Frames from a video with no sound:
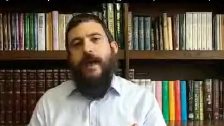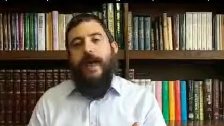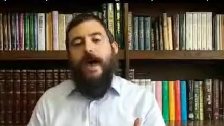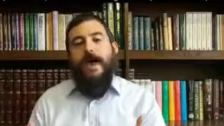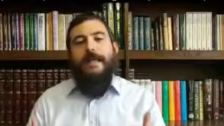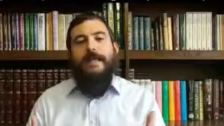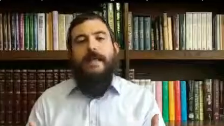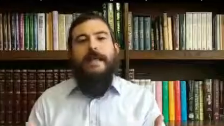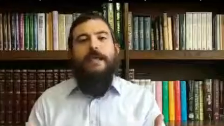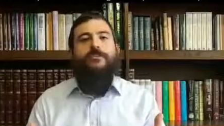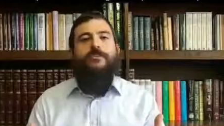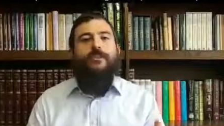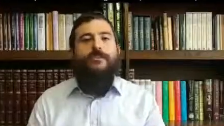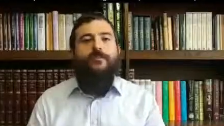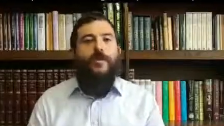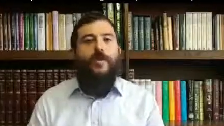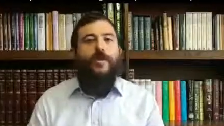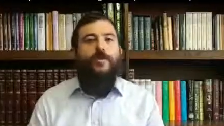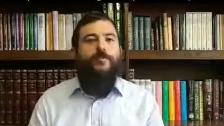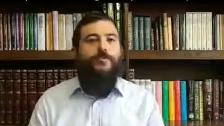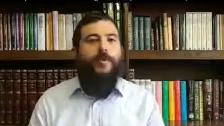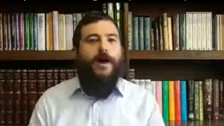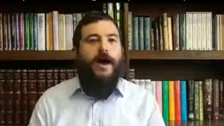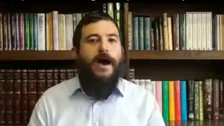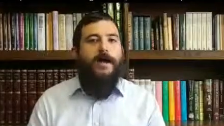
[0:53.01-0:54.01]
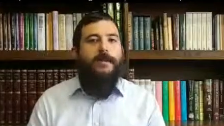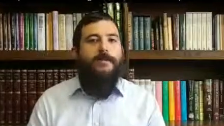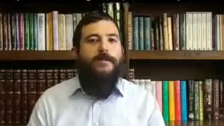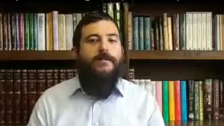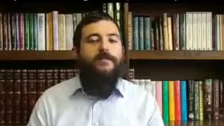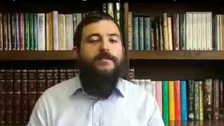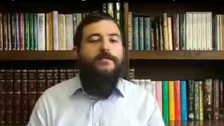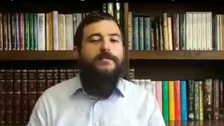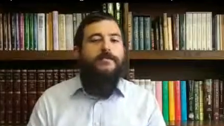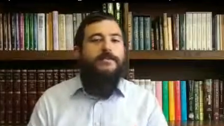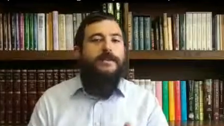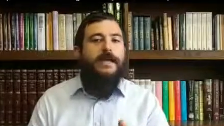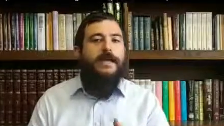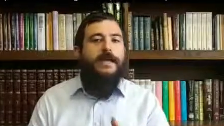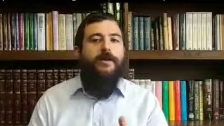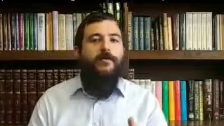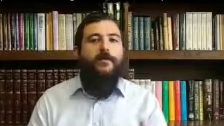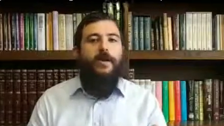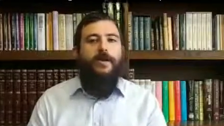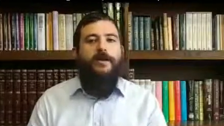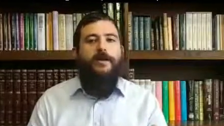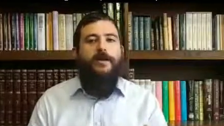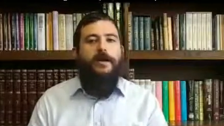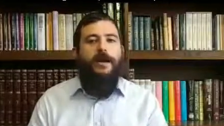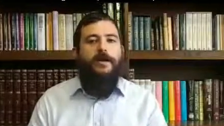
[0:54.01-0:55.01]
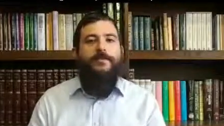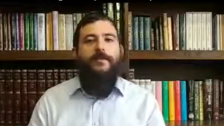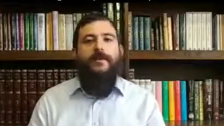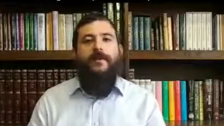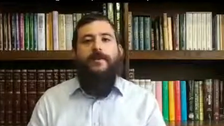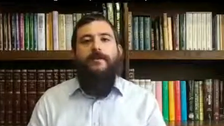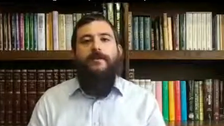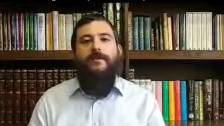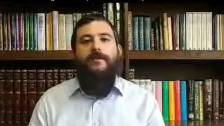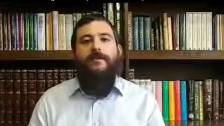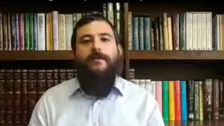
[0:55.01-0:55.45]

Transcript: And each of those partners need one another.